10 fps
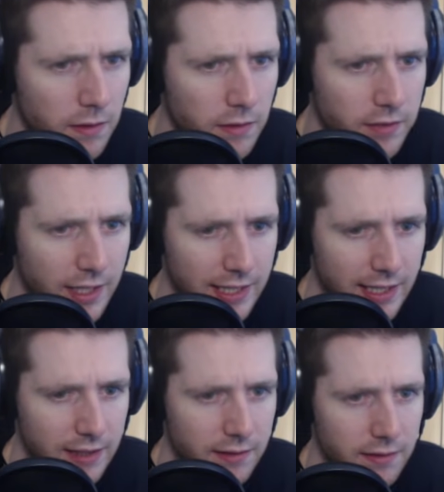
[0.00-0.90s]
To like
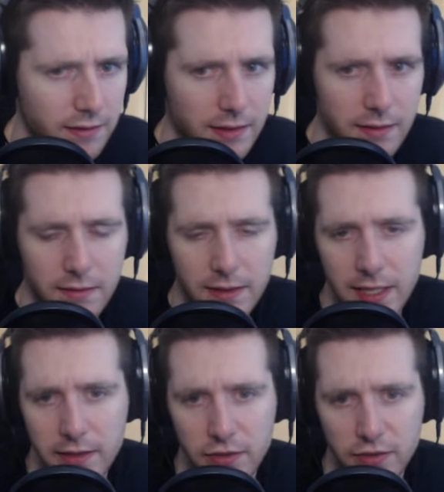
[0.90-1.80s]

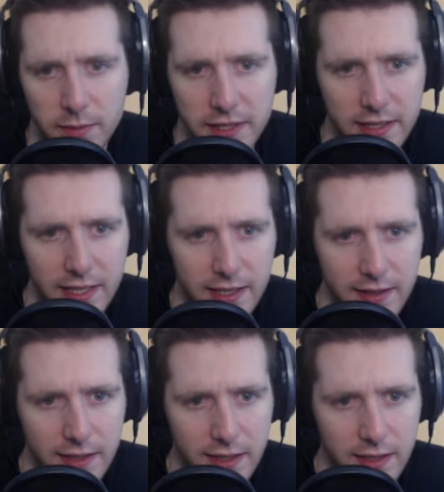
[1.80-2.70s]
enter from the side, I
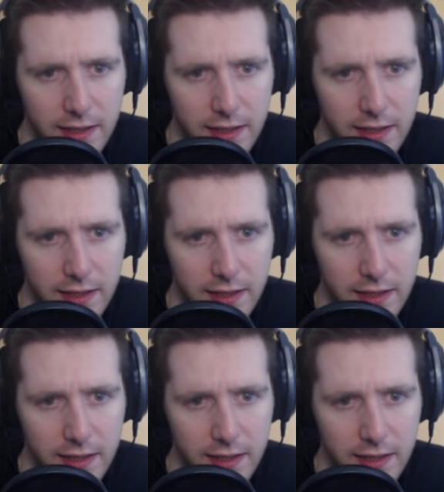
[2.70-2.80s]
think.